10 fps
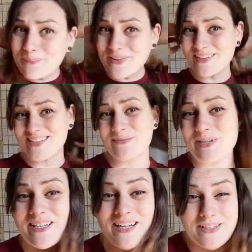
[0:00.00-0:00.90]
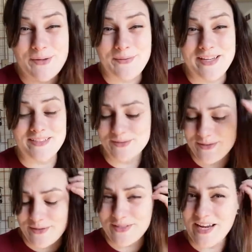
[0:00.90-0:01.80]
But that doesn't mean that I don't like
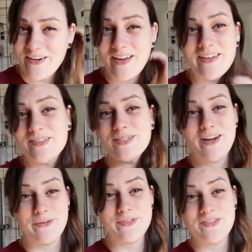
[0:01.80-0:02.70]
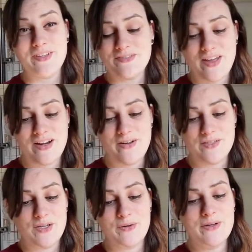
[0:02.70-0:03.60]
doTERRA. doTERRA is fine
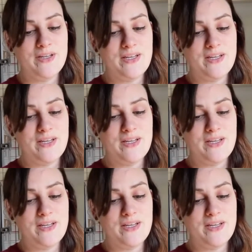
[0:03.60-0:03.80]
also.